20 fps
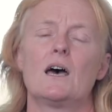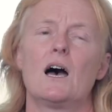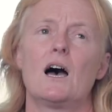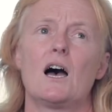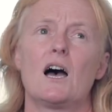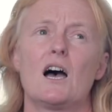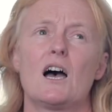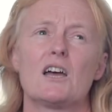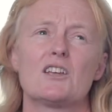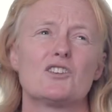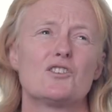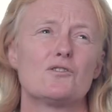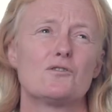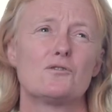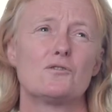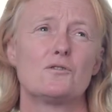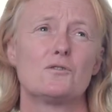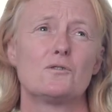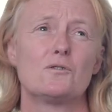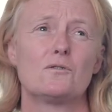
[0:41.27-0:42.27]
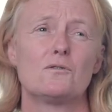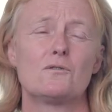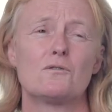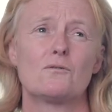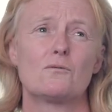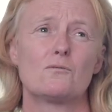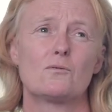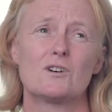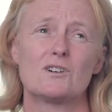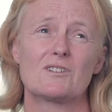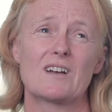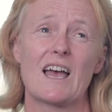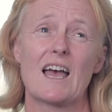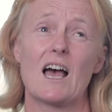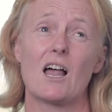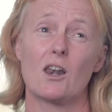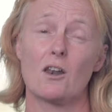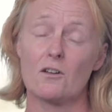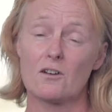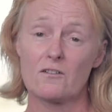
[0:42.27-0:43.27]
Uh, you will get
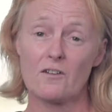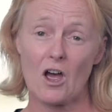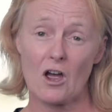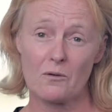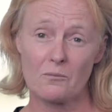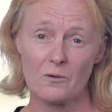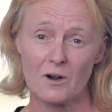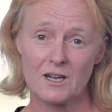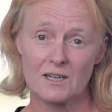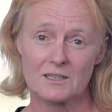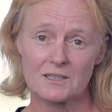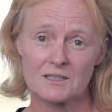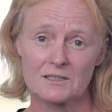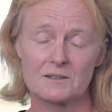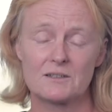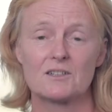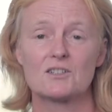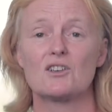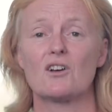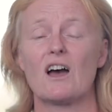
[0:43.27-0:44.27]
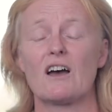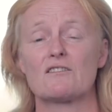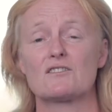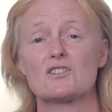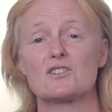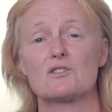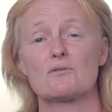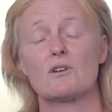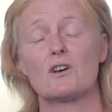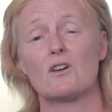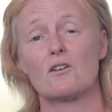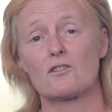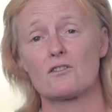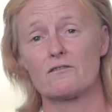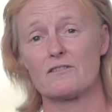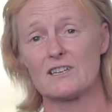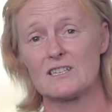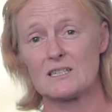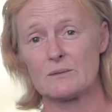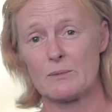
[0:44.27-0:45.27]
a lot of homework you have to do a lot
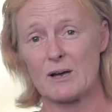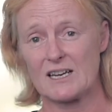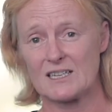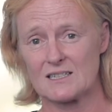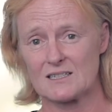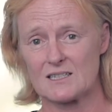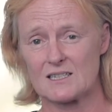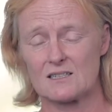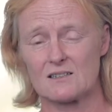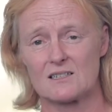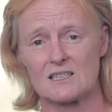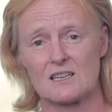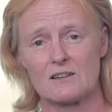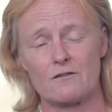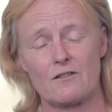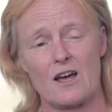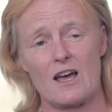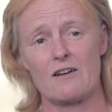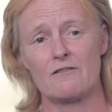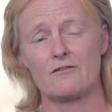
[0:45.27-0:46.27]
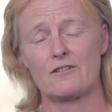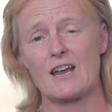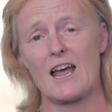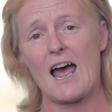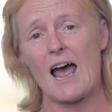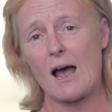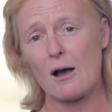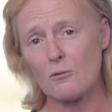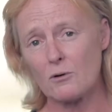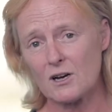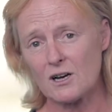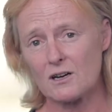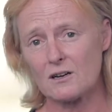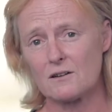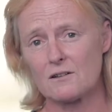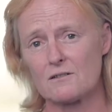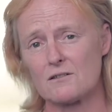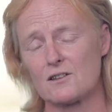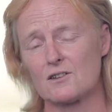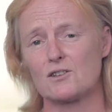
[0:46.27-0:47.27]
of independent study. For every
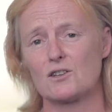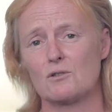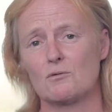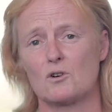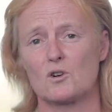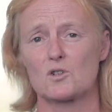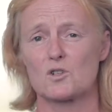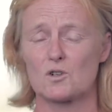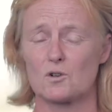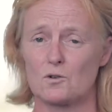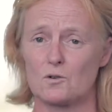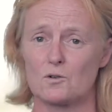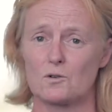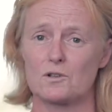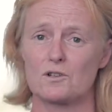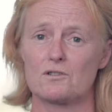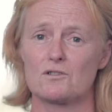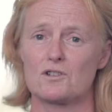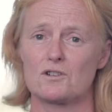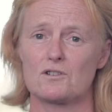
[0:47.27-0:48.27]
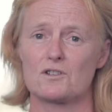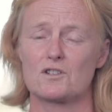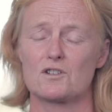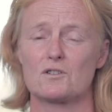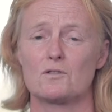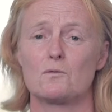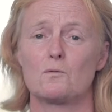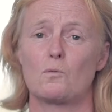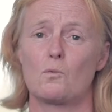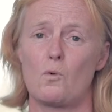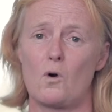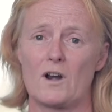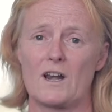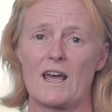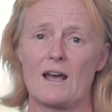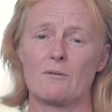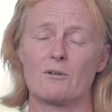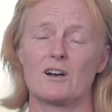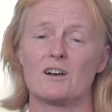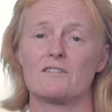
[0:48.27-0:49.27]
hour that you are taught, you should do one
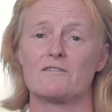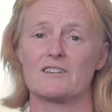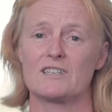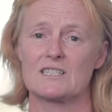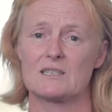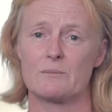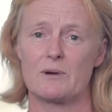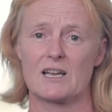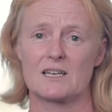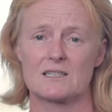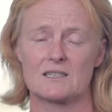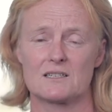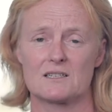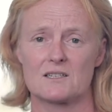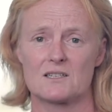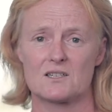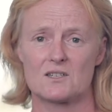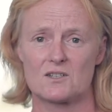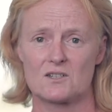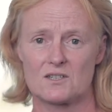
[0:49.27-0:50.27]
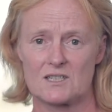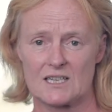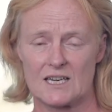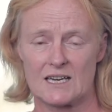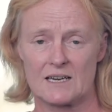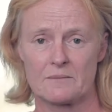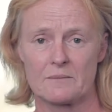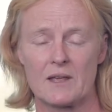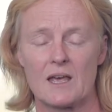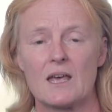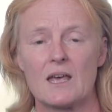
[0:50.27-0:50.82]
hour of independent study.